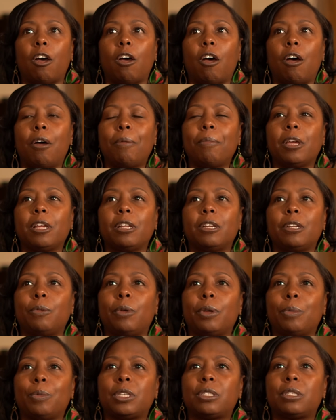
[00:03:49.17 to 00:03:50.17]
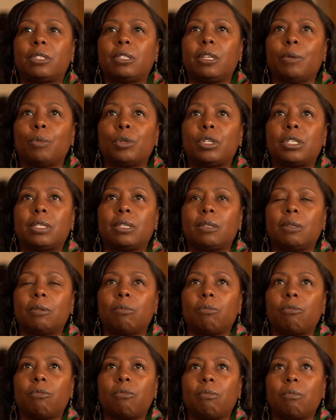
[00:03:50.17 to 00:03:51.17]
um, it, it, was it was
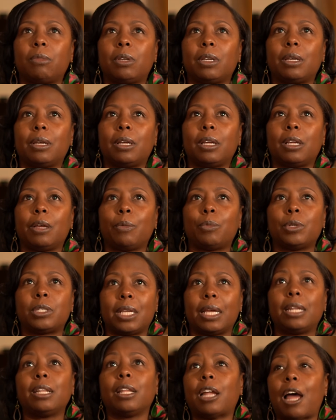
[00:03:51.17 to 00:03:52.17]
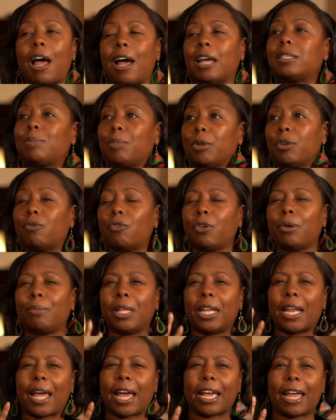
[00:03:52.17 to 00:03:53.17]
it was in the hospital room
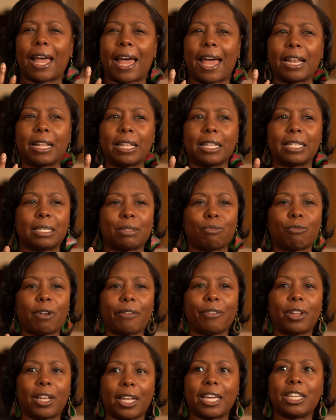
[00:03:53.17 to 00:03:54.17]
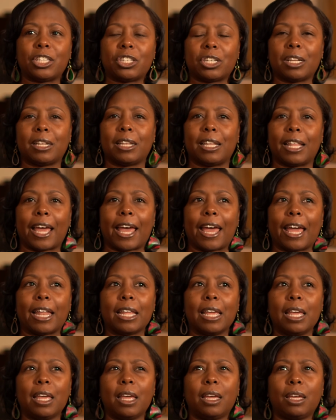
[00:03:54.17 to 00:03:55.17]
that I got this revelation that
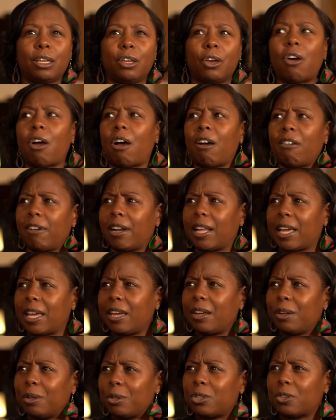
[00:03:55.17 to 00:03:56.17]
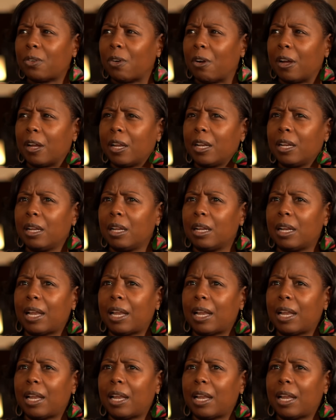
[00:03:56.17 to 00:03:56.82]
you're already healed, Sharron.